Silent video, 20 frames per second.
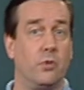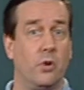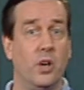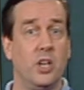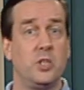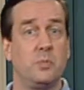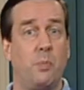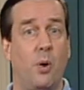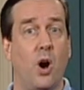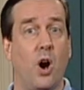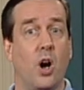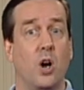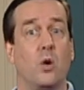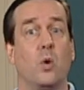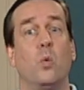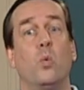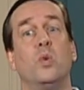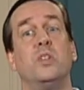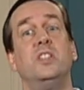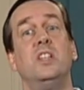its part,
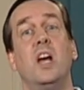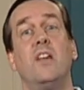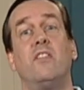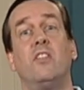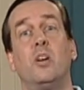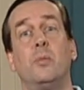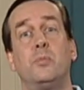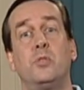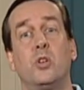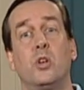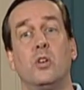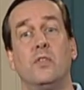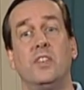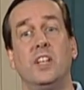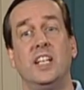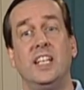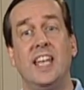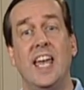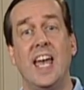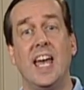was never observed
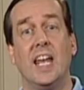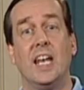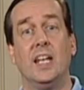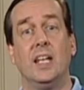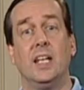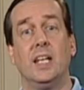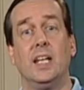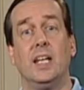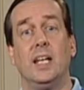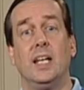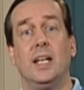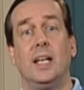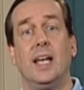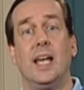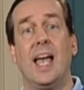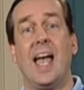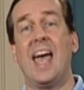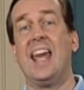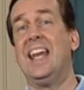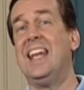again,
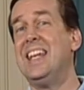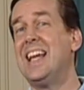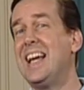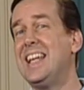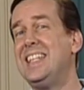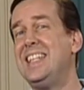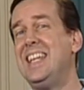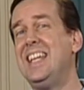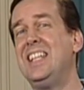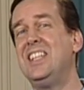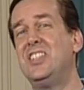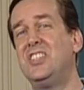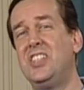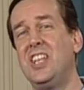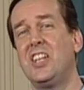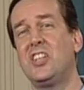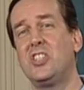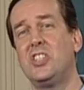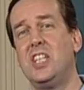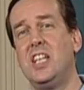and in
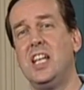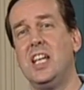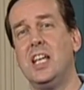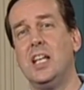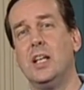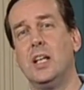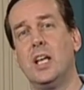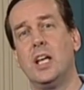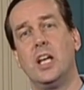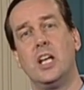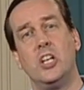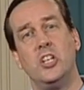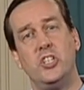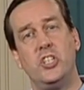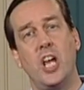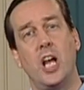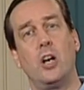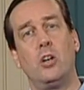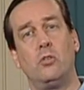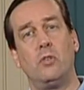1916,
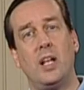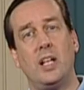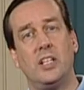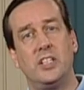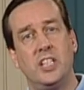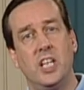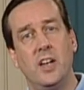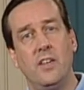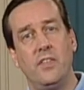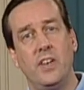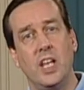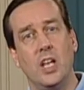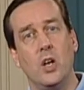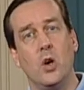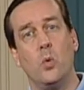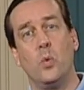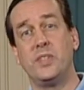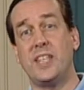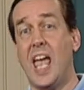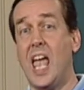general relativity
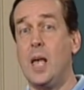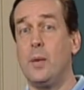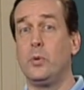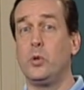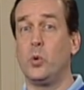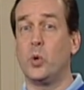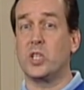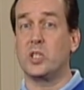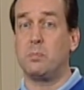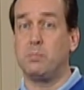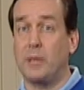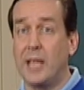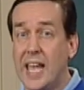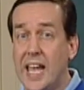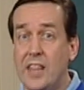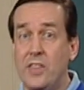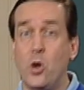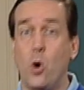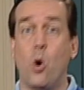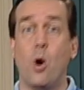was able to explain
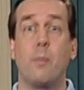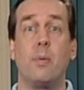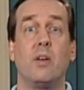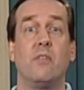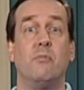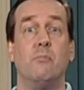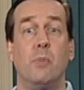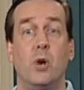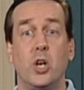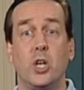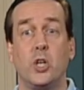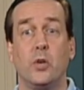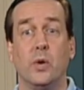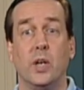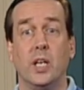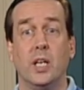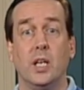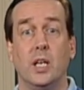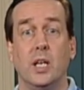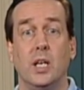the orbit of Mercury,
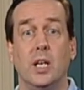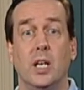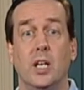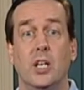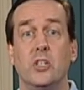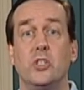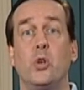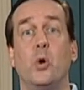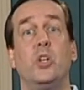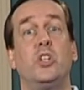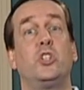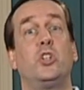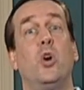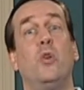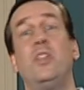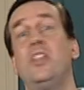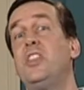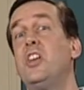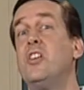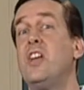so it showed
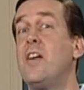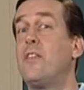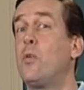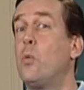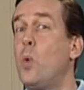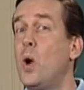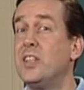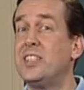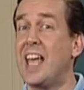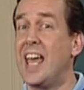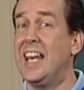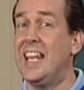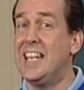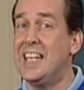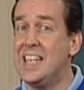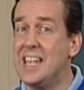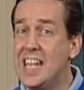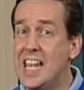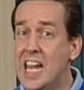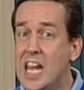that there never was any
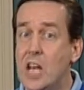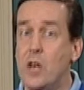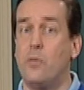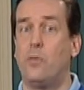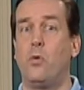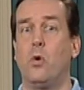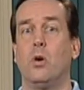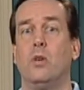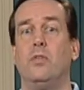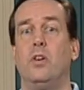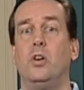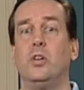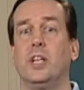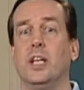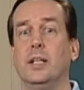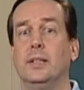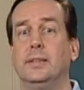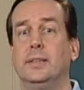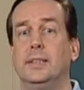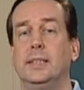need for a Vulcan.
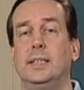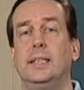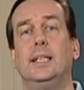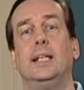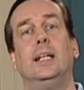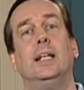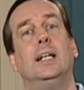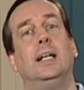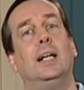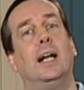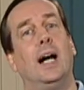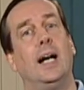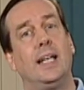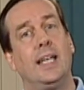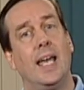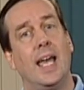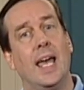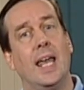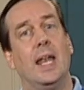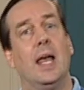
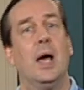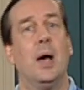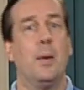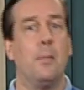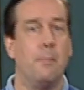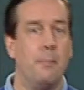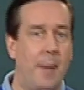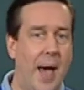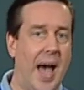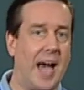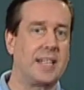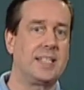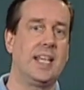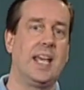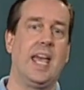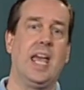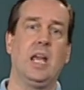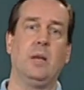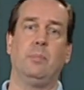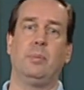Again, back to
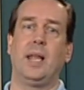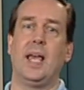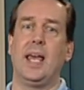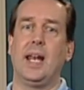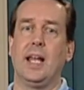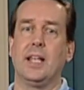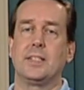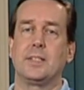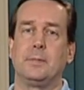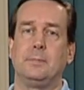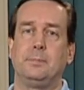8 planets.